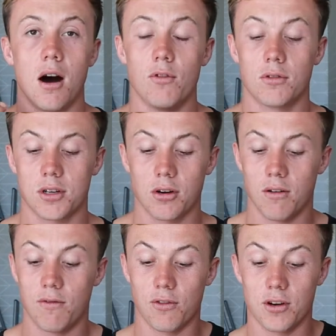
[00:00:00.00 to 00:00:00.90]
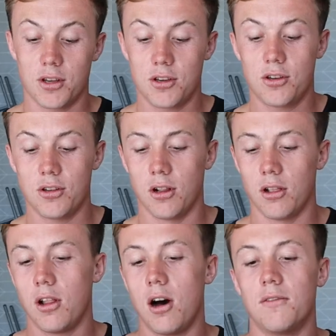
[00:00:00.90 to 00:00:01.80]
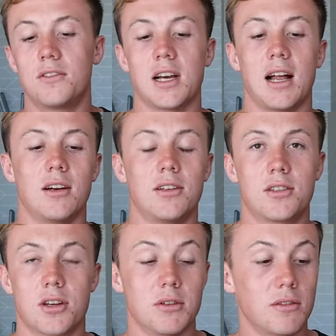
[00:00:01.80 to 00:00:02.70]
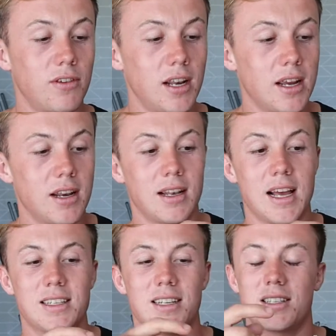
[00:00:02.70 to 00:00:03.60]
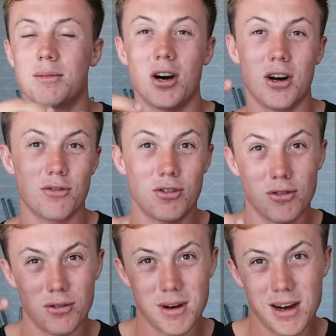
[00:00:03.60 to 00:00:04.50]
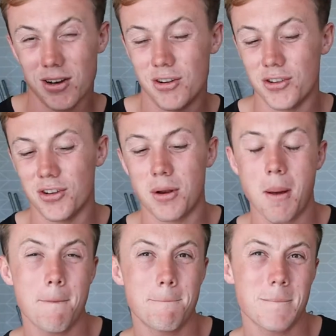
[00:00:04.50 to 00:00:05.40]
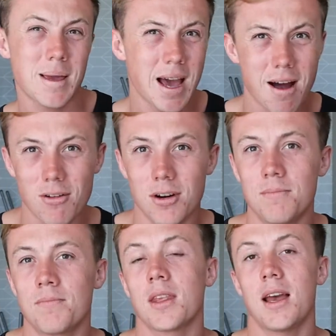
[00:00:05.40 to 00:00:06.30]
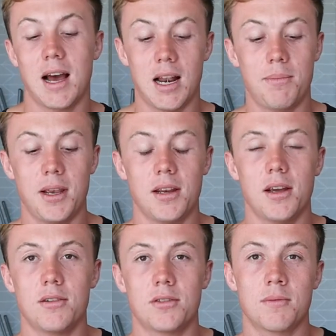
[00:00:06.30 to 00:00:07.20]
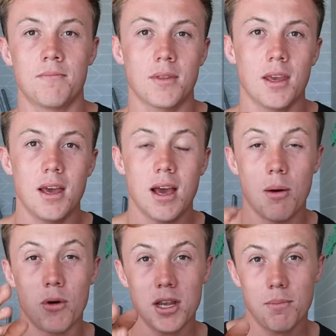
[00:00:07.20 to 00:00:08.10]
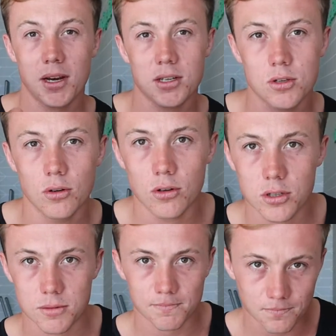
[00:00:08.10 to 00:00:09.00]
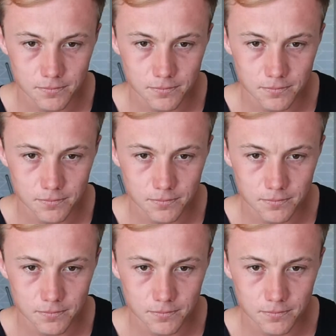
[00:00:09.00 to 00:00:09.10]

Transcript: I've also gone for a lot of salad, so it's filling: lettuce, tomato, cucumber, onion, carrot, jalapenos. And when you pick a sauce,